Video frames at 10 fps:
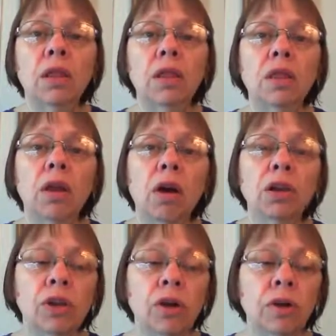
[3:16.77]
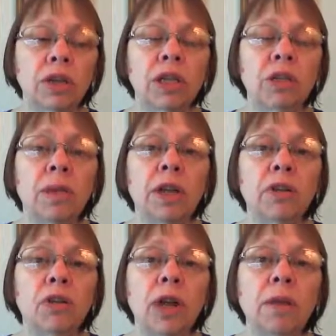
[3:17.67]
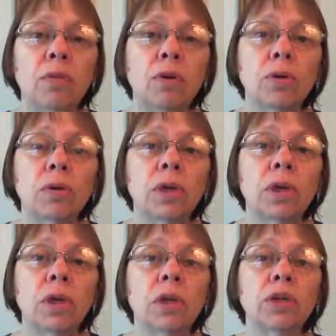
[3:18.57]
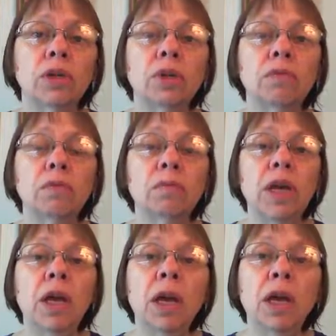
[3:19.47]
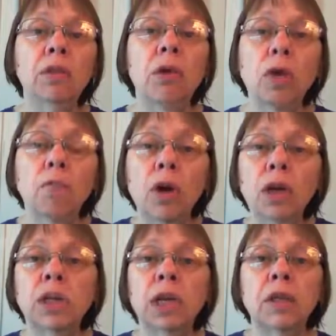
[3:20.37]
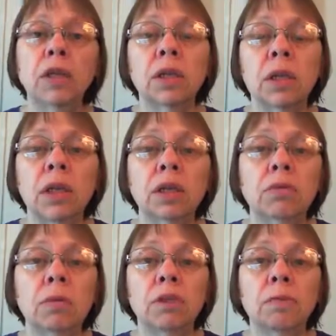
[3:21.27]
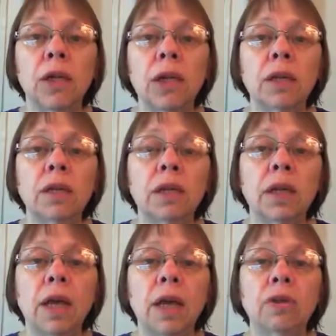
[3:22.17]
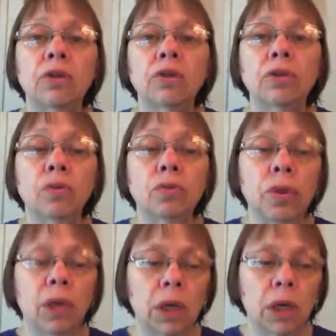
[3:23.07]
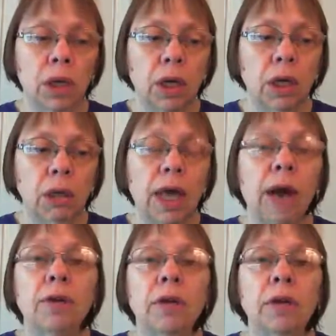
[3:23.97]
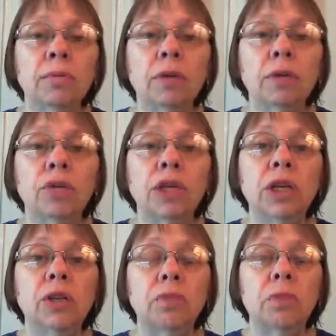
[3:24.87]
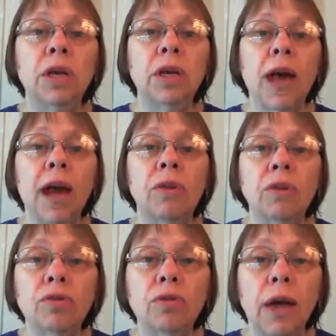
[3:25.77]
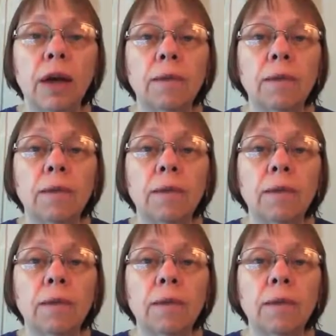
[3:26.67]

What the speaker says: God's heart has many chambers, so it will be a long process to explain it and to allow him to teach me how to do that.